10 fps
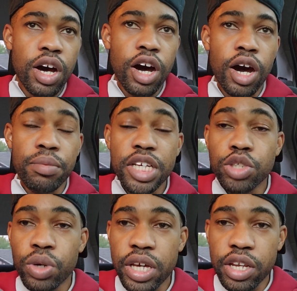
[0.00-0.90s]
Um, he's
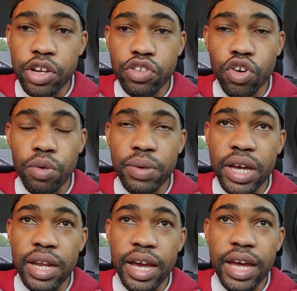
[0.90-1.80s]
28 years old,
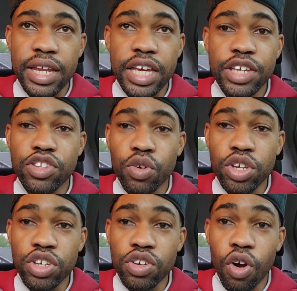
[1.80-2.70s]
man, and he's
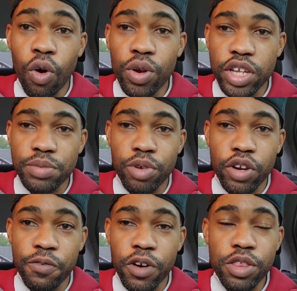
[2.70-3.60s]
the oldest, bro.
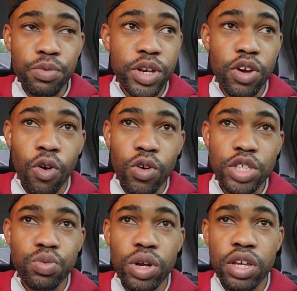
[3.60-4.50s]
The front three, the
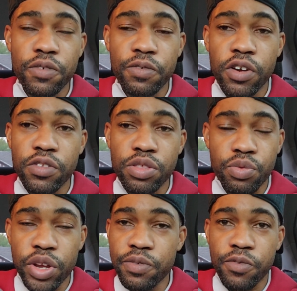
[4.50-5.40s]
oldest one in the front
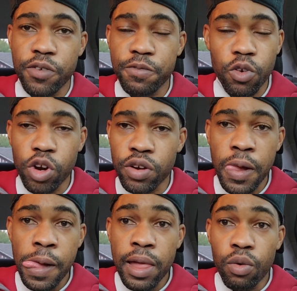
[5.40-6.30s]
three, front four,
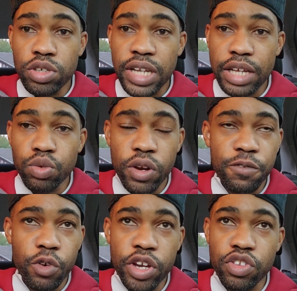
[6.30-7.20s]
was like
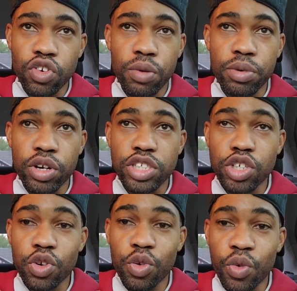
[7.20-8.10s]
24 years old, bro. It's
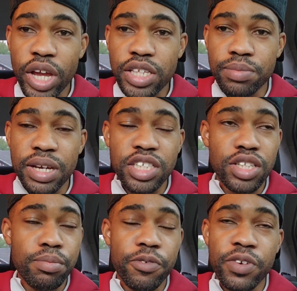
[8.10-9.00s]
crazy, man.
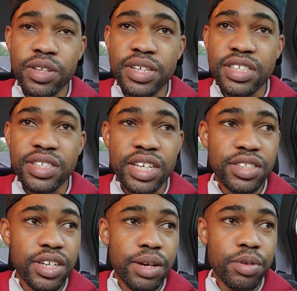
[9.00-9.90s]
Summerville did his thing
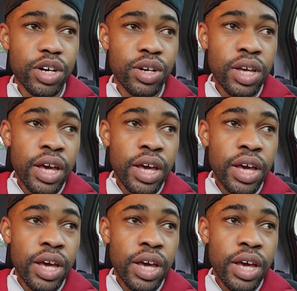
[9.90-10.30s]
today, bro.